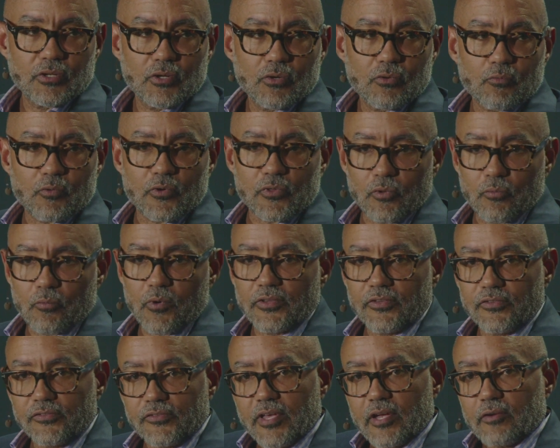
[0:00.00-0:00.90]
were the
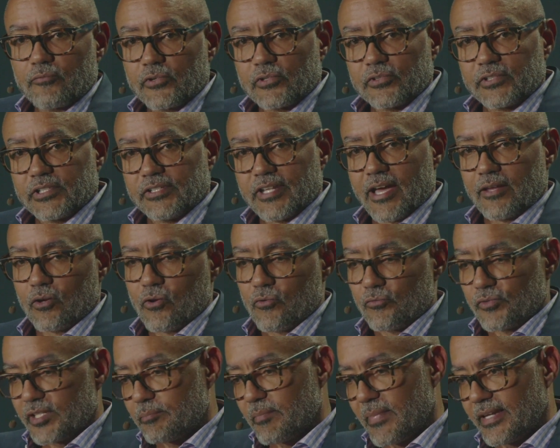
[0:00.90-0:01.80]
ones that really not
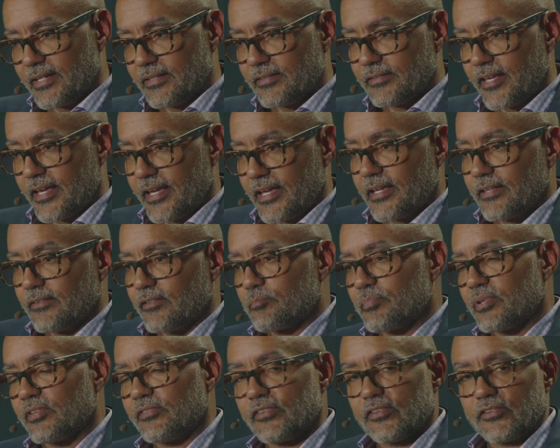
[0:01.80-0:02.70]
only
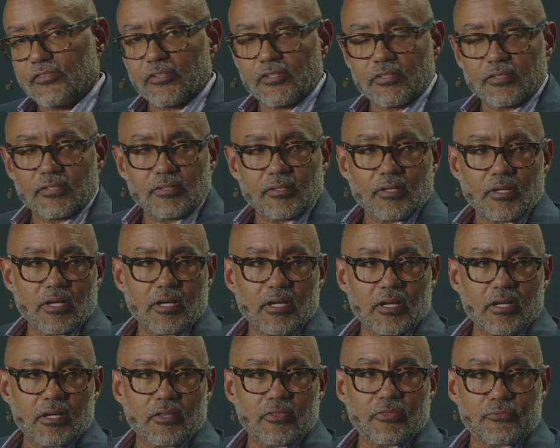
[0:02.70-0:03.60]
maintained position
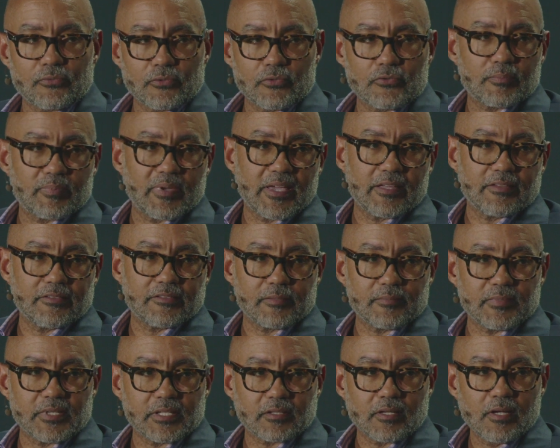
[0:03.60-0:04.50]
through the
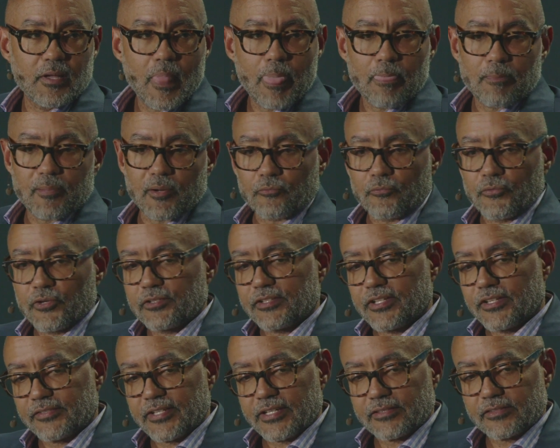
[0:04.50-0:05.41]
pandemic, but
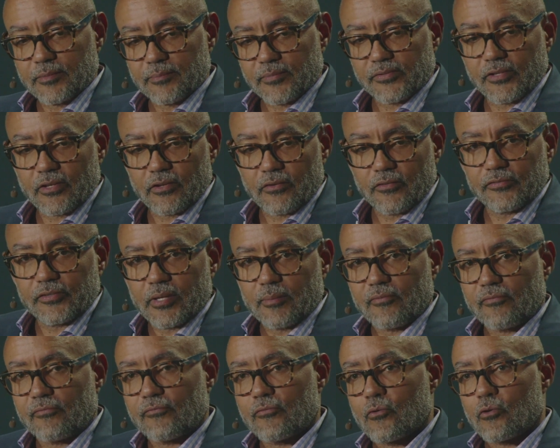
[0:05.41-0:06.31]
really set themselves
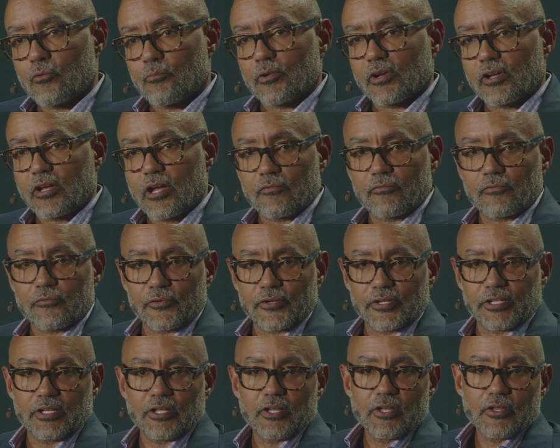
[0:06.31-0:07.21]
up for
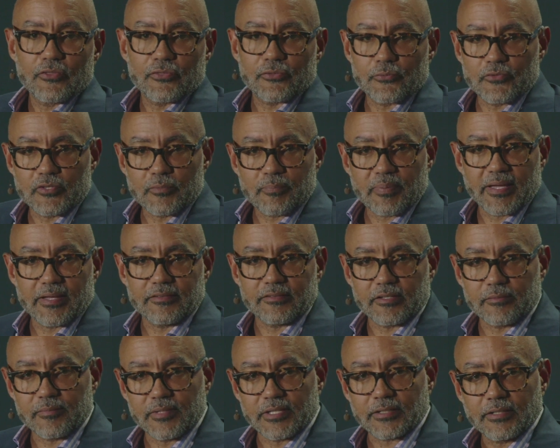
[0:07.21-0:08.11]
recovery through the
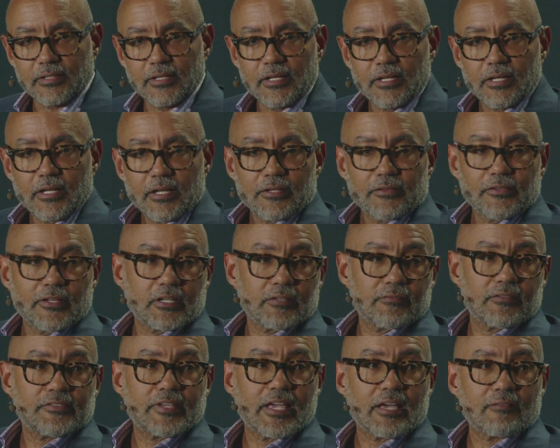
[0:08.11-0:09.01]
pandemic. None
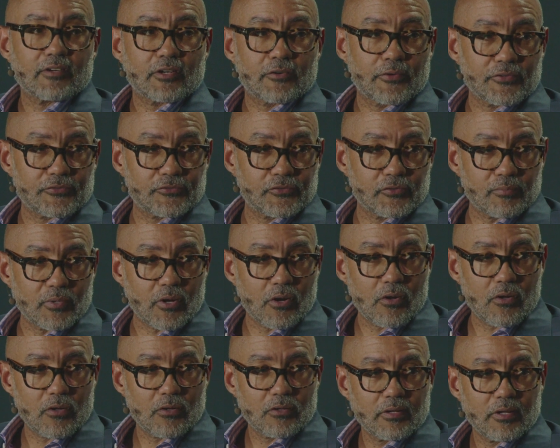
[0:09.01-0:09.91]
of us have a crystal ball